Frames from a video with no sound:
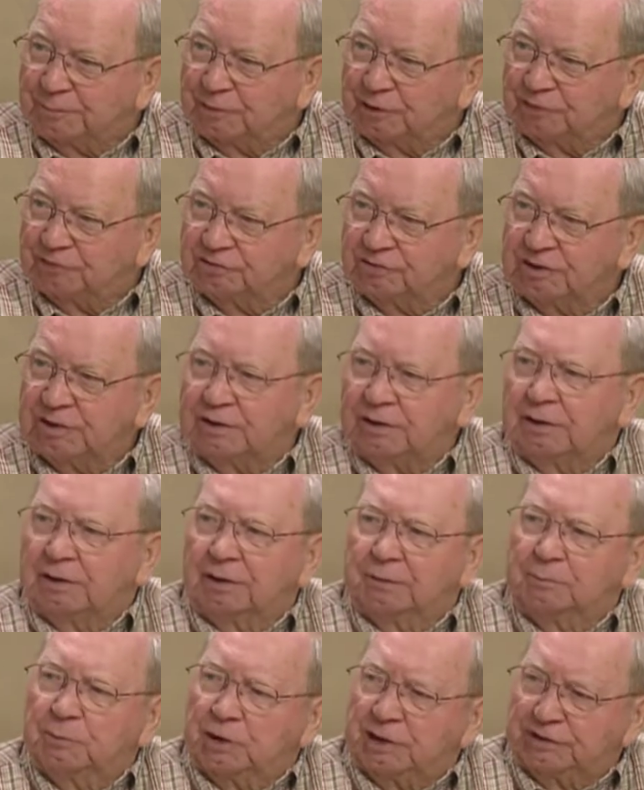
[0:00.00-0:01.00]
tables. Right.
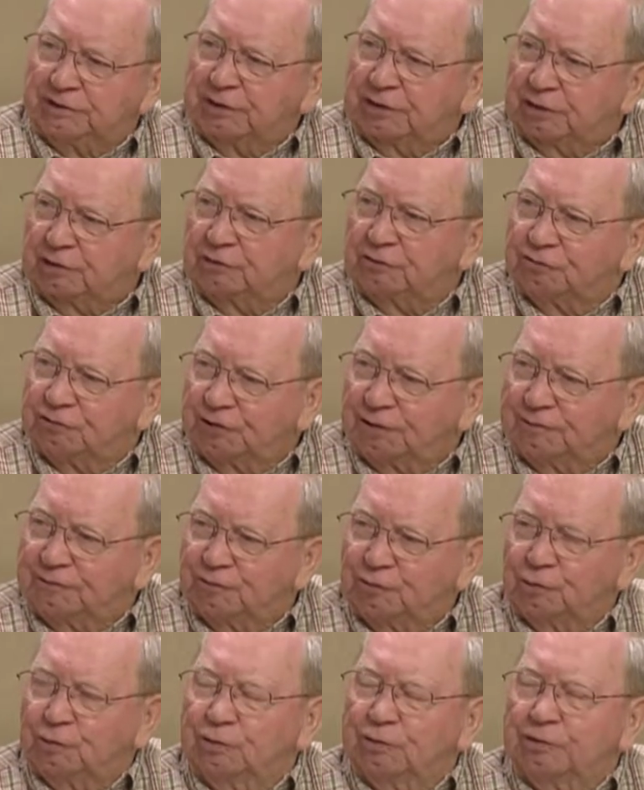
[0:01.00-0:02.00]
But there are some
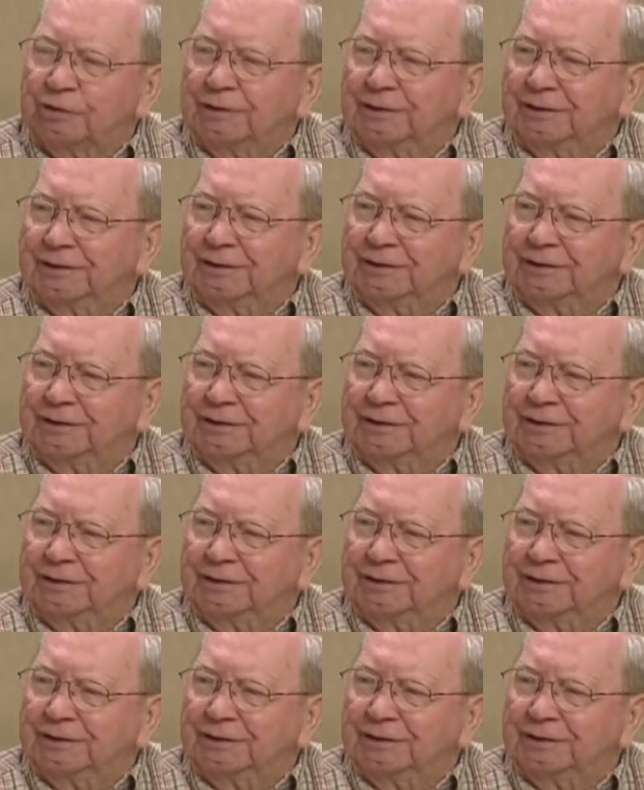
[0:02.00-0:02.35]
folks that